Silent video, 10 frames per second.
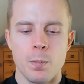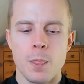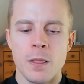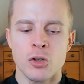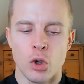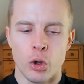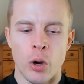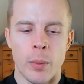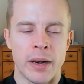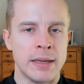so you don't
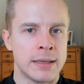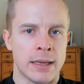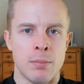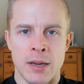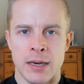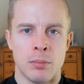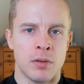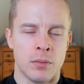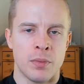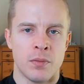want to eat like immediately
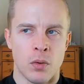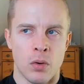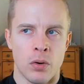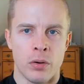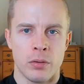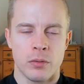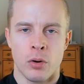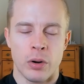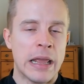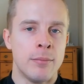before
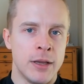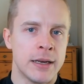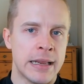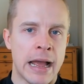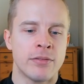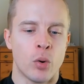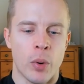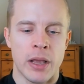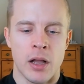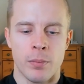or immediately after
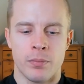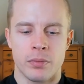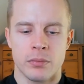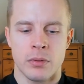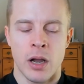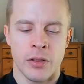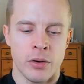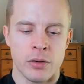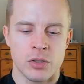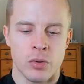waking up
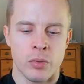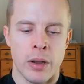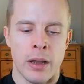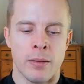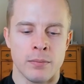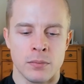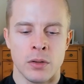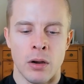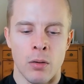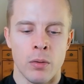either. So, uh, you
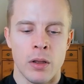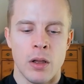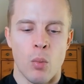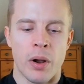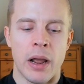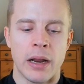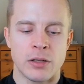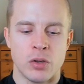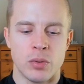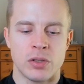know, what I like to
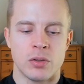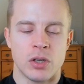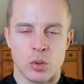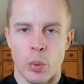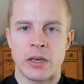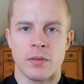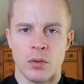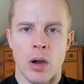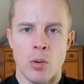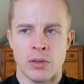do is to just wait a
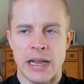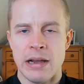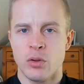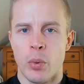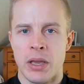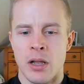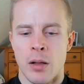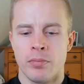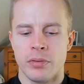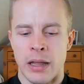few hours after waking
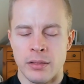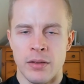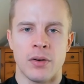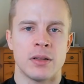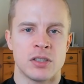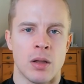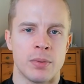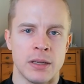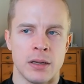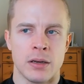up and definitely stop
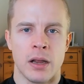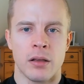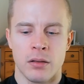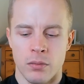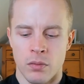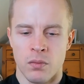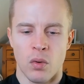eating like four